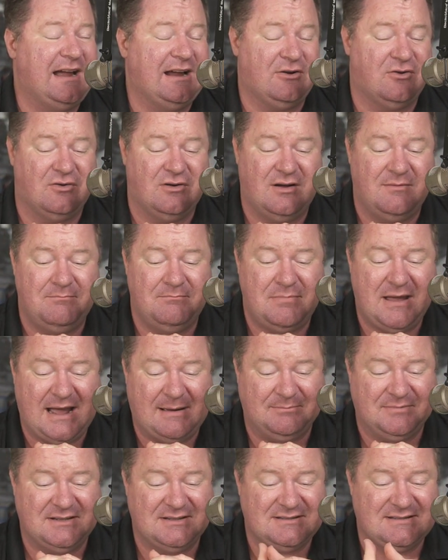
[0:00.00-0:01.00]
I grew up
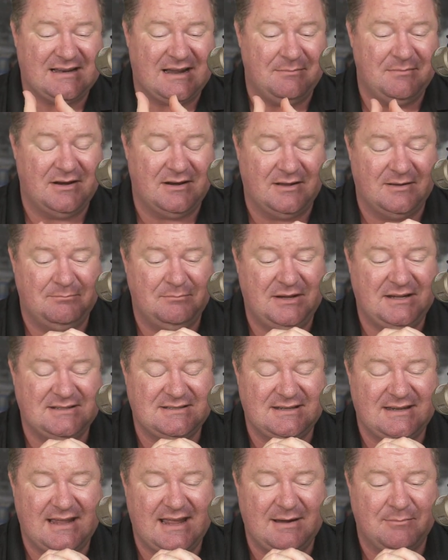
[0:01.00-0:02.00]
Baptist. I'm in a
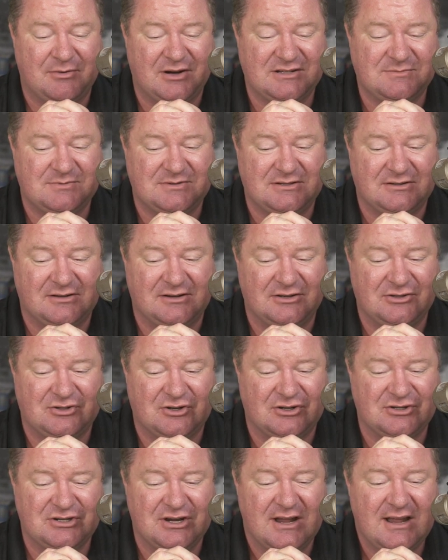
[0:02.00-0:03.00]
PCA, Presbyterian
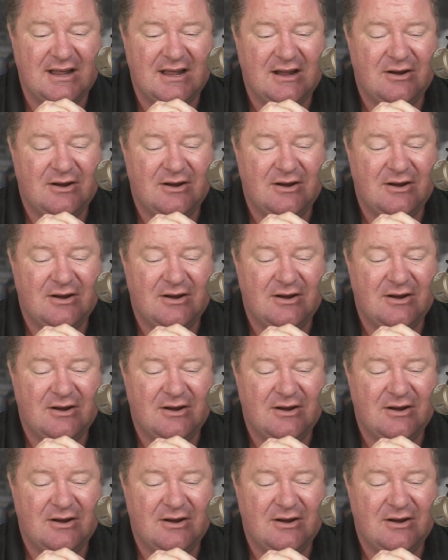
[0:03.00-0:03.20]
church.